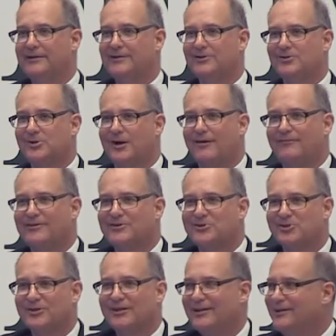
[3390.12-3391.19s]
because
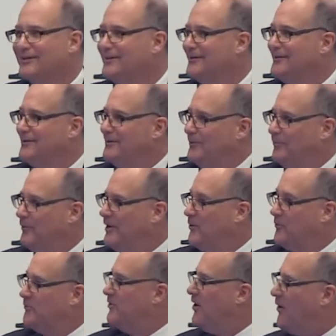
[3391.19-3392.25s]
obviously we
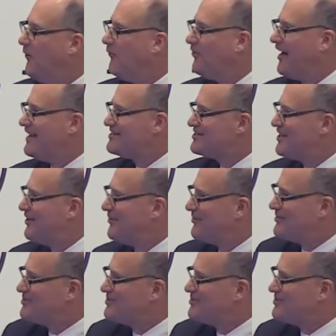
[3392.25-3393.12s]
don't know that's how